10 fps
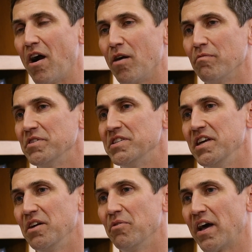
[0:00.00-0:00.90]
arm
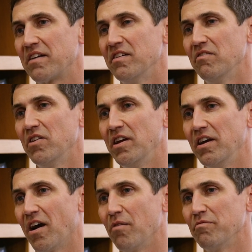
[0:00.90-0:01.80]
fatigue with
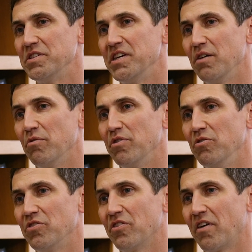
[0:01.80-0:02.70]
activity, arm fatigue with
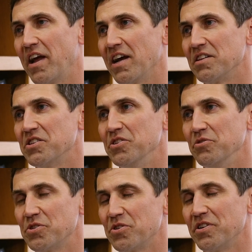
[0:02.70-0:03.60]
using their hands to
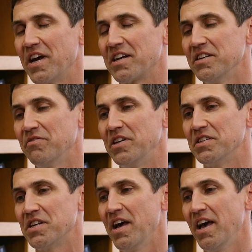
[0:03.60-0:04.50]
do certain activities.